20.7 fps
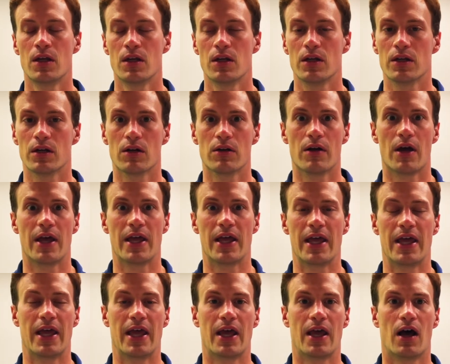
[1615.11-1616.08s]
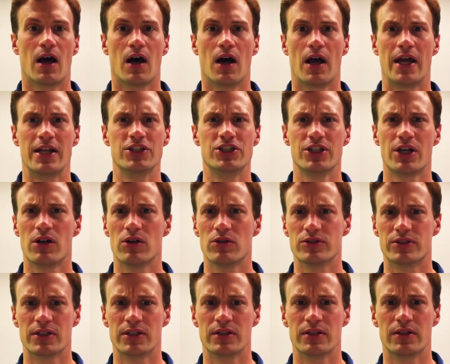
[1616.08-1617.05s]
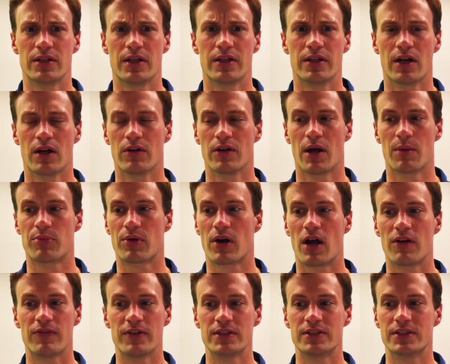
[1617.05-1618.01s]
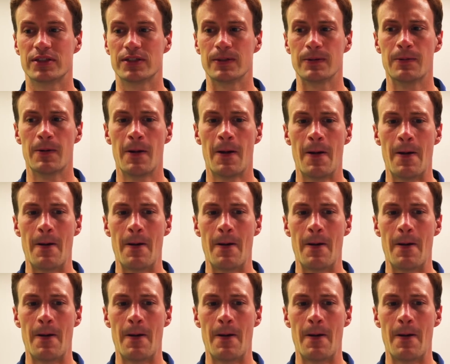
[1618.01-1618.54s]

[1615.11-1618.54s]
you know uh, NGOs and you know nonprofits and